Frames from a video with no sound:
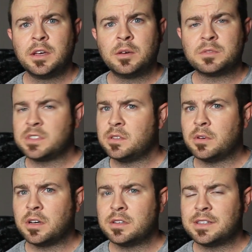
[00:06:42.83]
We'll see you
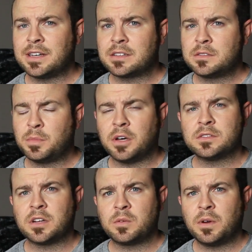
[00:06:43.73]
all in the next
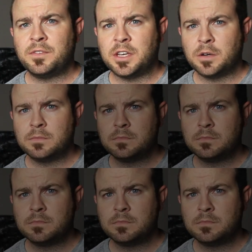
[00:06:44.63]
Paul's Hardware video.